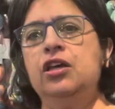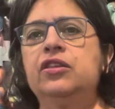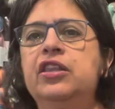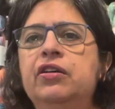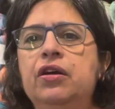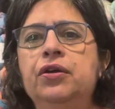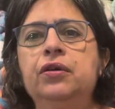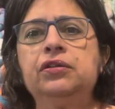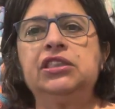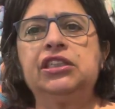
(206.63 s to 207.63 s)
There are
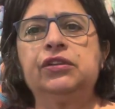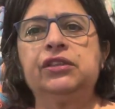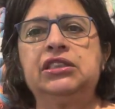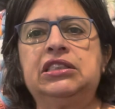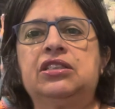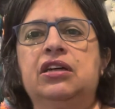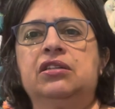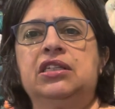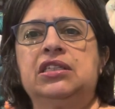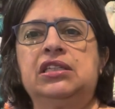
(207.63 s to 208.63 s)
no decreases
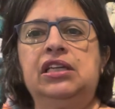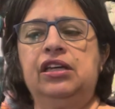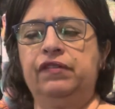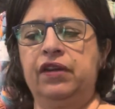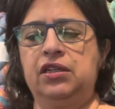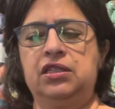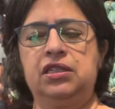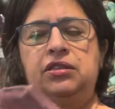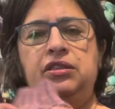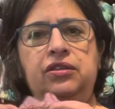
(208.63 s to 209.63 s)
on the sleeve
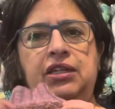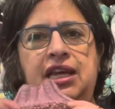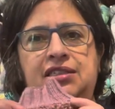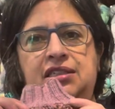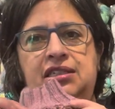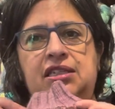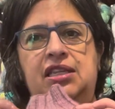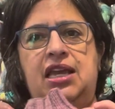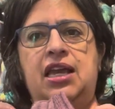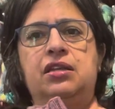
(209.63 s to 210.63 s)
until you get to
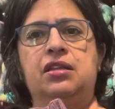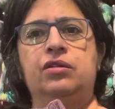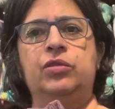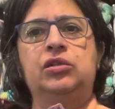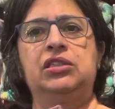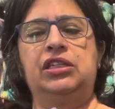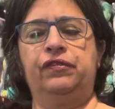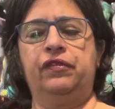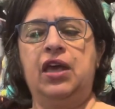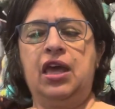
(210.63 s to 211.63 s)
the end of the
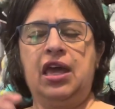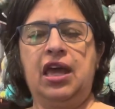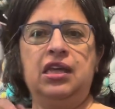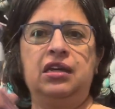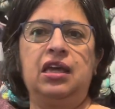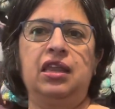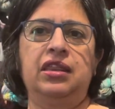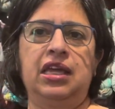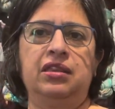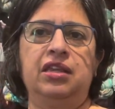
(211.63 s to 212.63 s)
motif, and
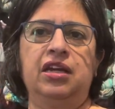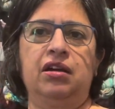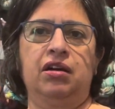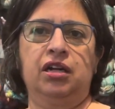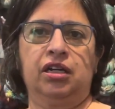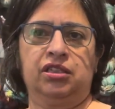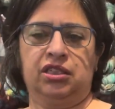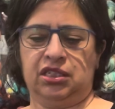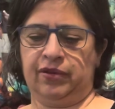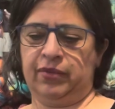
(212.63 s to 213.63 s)
then there are
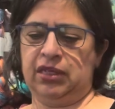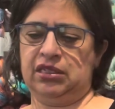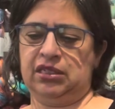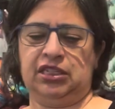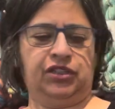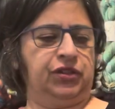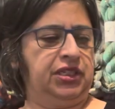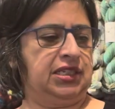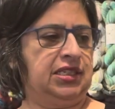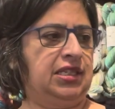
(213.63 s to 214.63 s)
some
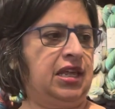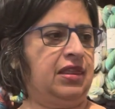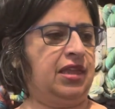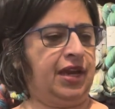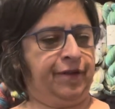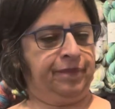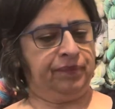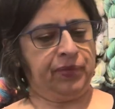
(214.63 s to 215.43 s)
decreases there.